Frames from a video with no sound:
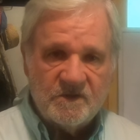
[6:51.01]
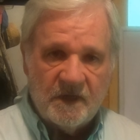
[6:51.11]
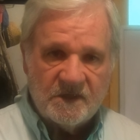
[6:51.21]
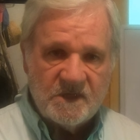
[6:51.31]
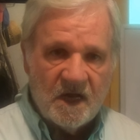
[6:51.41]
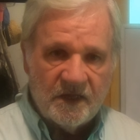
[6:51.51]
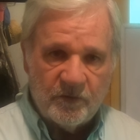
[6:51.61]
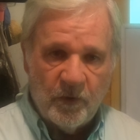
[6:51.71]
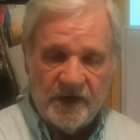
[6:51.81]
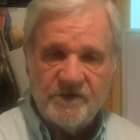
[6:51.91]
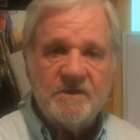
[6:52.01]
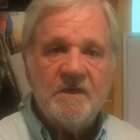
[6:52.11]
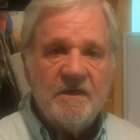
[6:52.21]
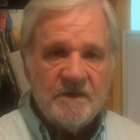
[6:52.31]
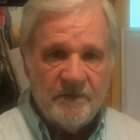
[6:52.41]
the solid waste
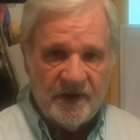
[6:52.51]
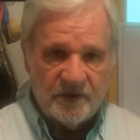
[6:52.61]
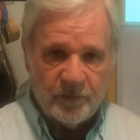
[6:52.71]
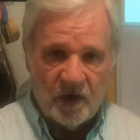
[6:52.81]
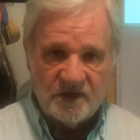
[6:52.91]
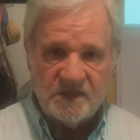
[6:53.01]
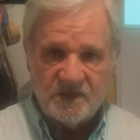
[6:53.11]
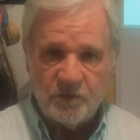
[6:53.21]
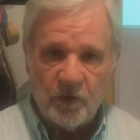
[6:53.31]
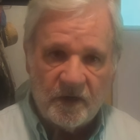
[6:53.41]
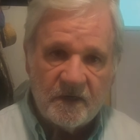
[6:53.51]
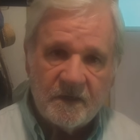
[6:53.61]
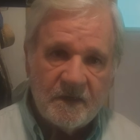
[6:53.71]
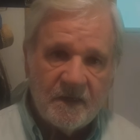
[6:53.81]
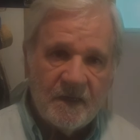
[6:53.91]
to make the process work.
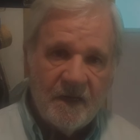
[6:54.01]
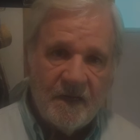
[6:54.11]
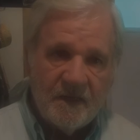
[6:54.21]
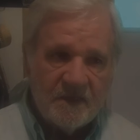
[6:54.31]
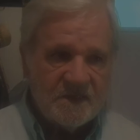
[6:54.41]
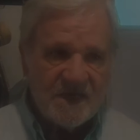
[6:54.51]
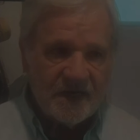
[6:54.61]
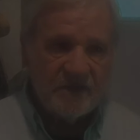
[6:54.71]
The second